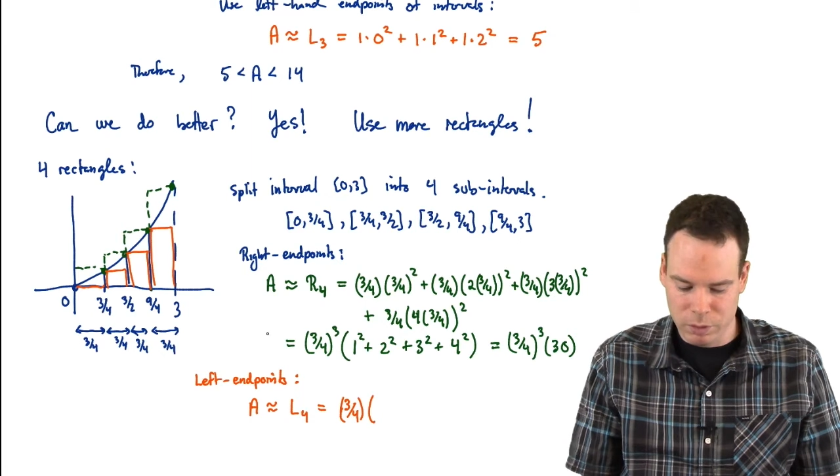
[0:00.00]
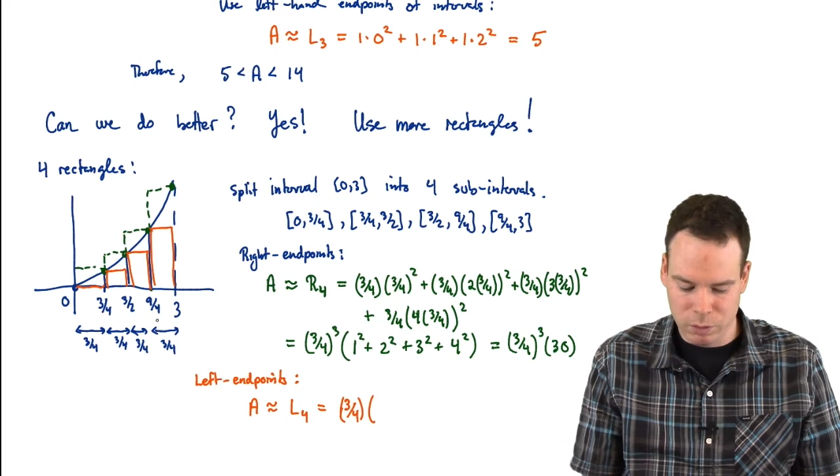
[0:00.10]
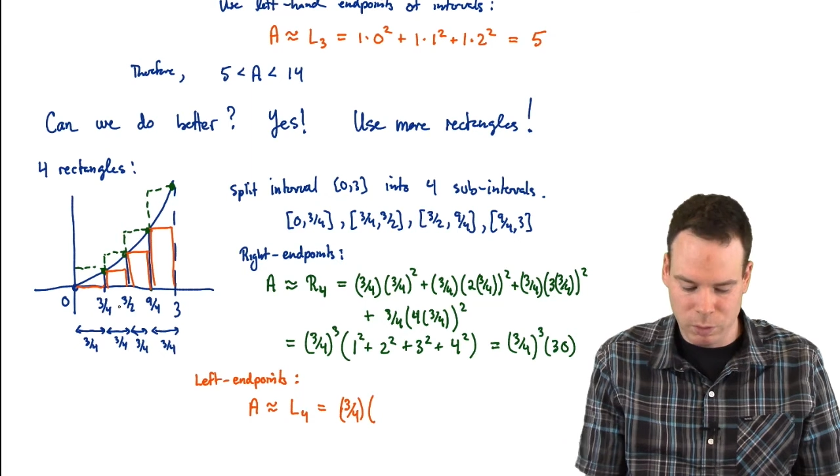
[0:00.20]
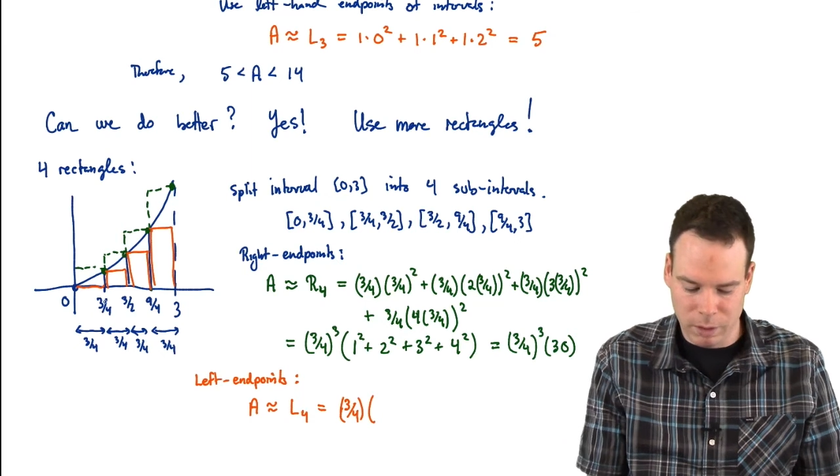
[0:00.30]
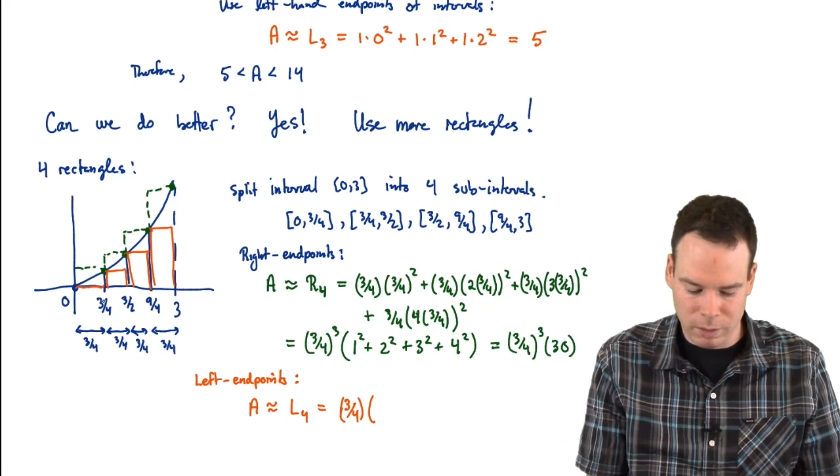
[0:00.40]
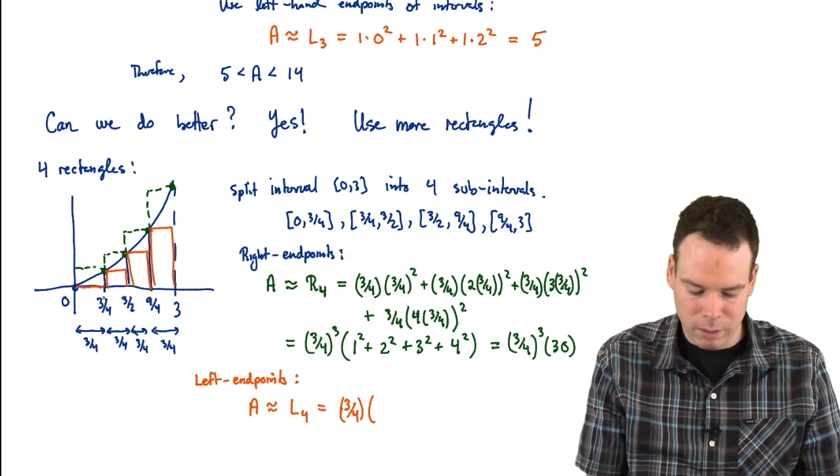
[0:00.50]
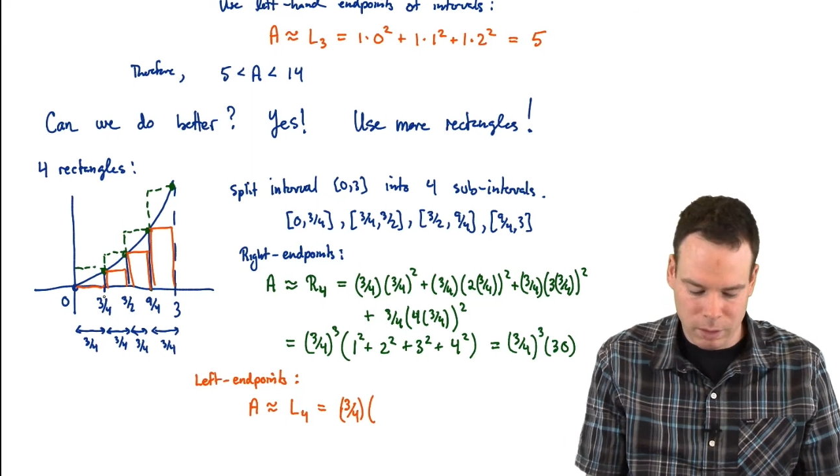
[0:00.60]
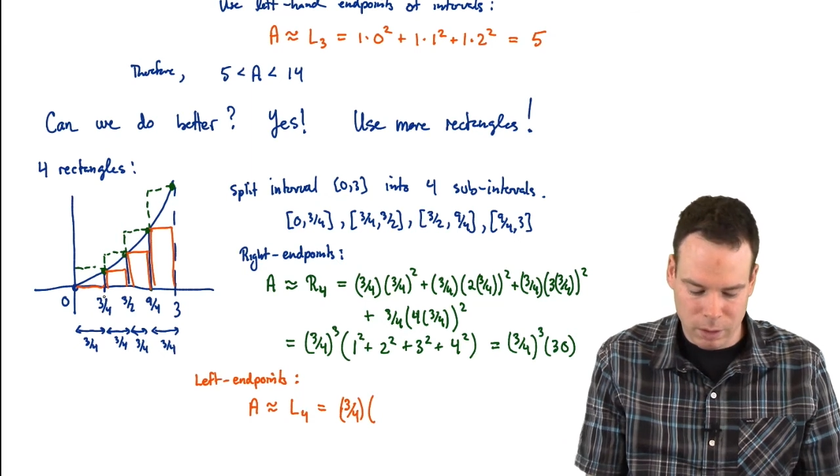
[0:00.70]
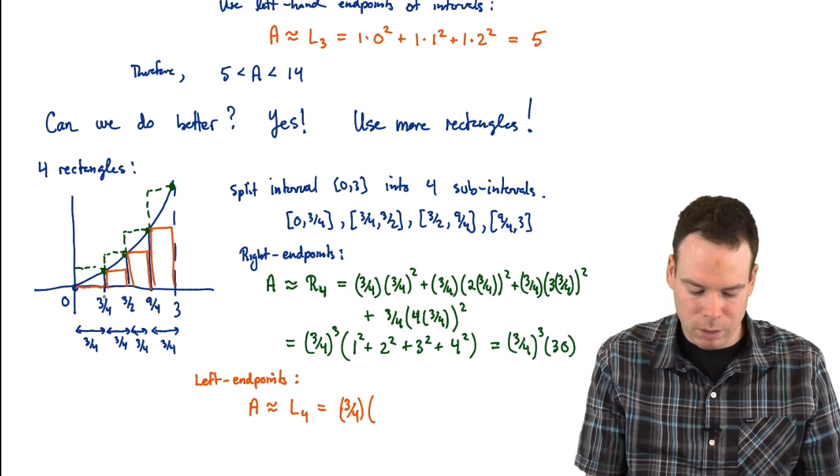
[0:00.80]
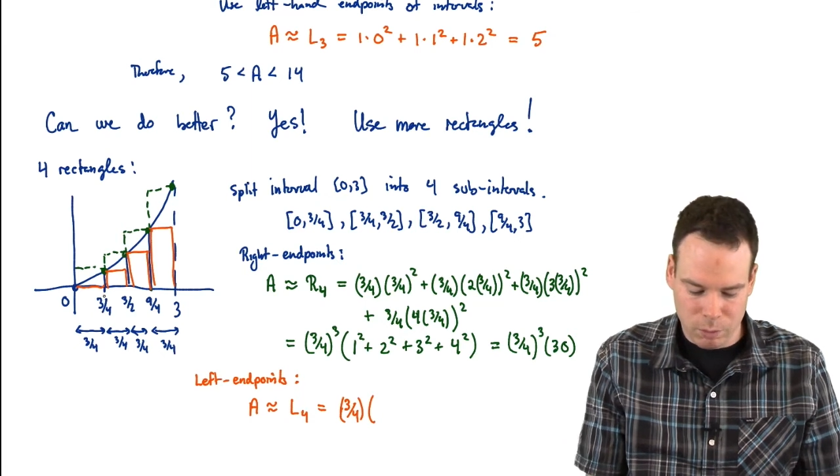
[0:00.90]
squared,
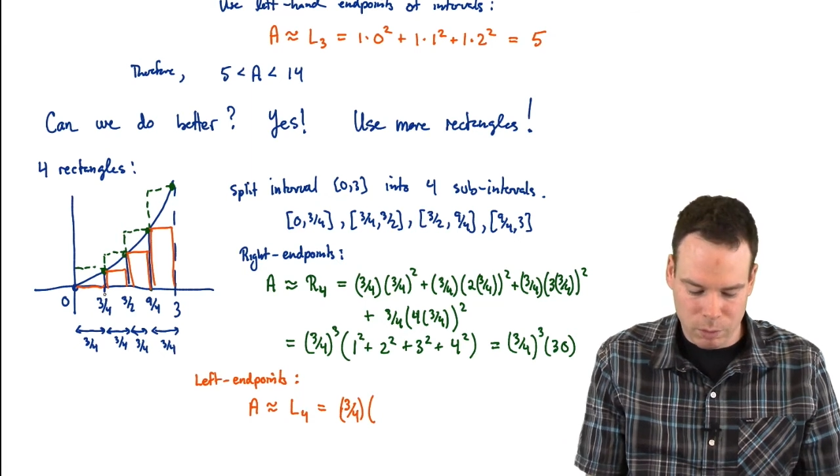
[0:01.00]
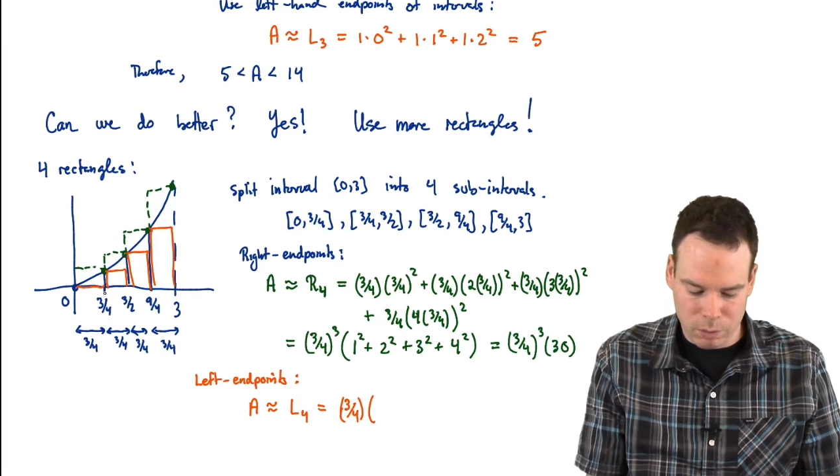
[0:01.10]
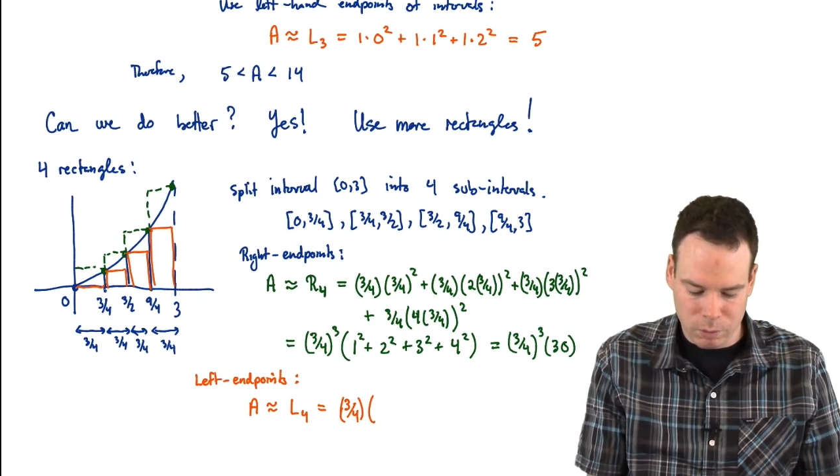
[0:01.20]
which